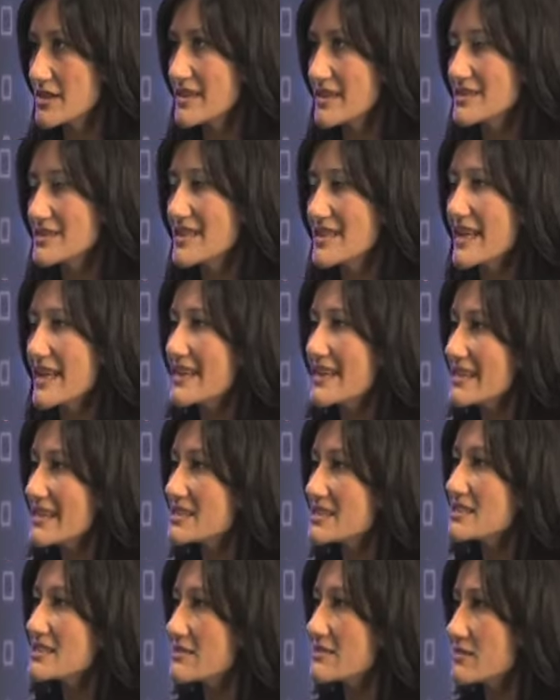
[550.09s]
is that
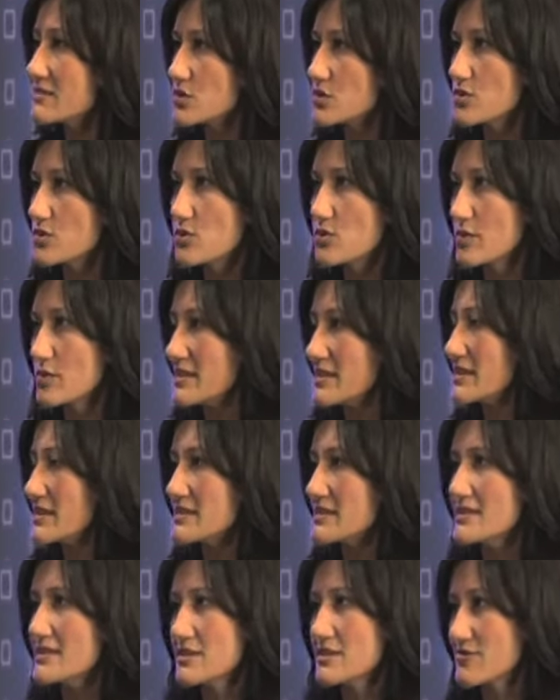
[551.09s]
each individual woman
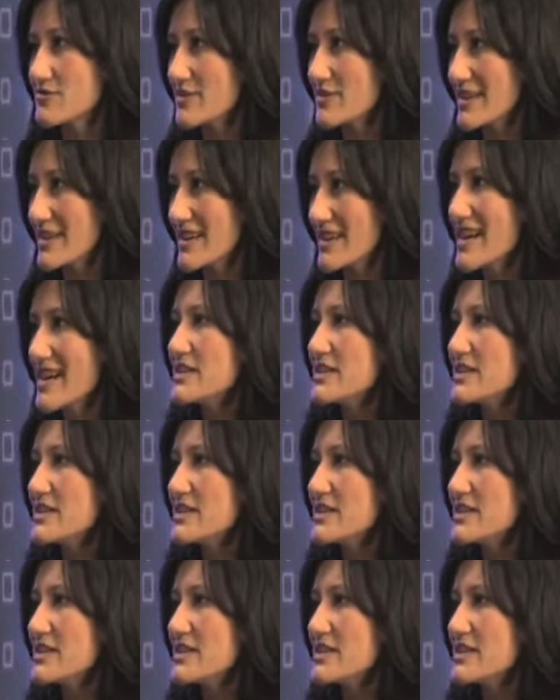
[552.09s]
is different.